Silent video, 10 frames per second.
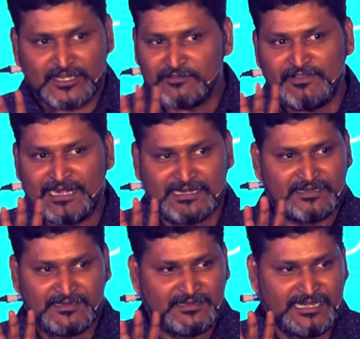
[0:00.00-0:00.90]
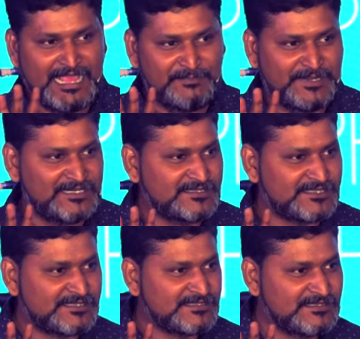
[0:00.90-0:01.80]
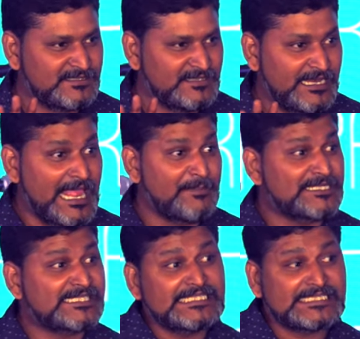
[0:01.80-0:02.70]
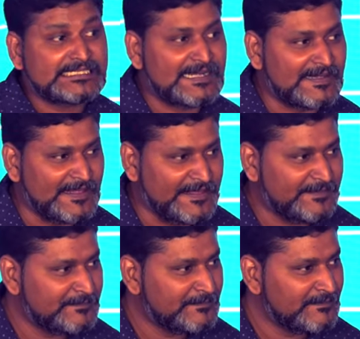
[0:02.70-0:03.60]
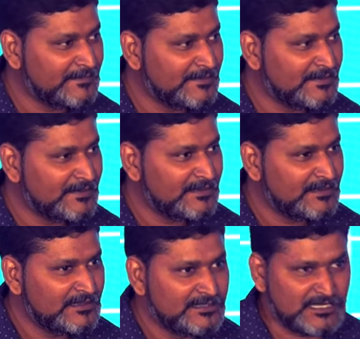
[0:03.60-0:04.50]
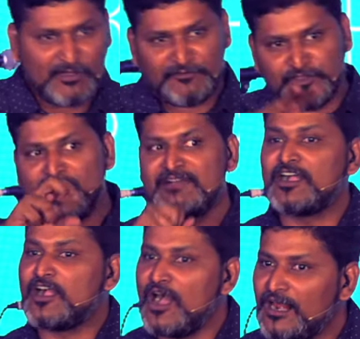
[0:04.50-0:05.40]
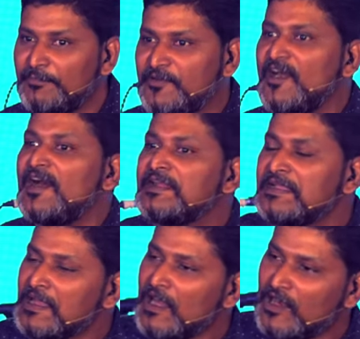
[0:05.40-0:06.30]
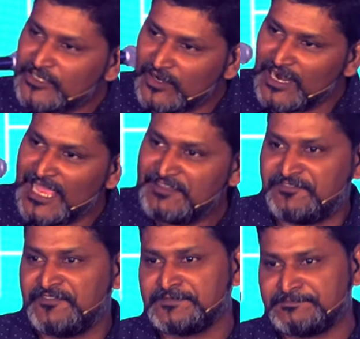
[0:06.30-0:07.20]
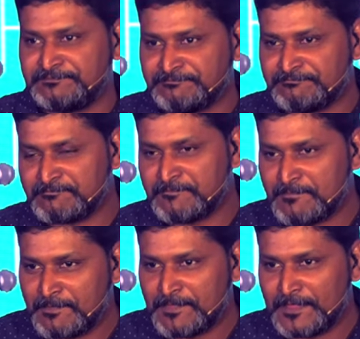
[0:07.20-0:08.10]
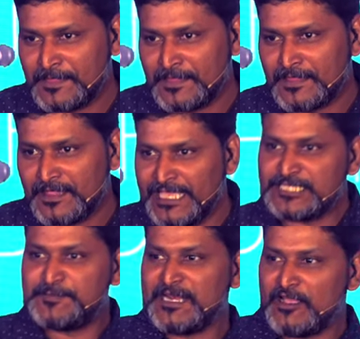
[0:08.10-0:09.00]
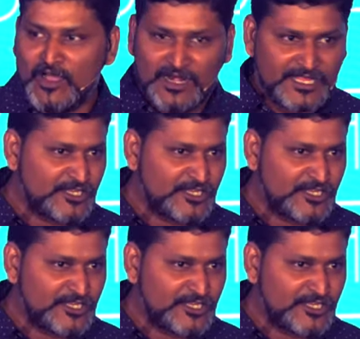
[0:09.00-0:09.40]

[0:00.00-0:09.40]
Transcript: That's not when it happens. It happens instantly. Some of you have a call of God on your life. He's been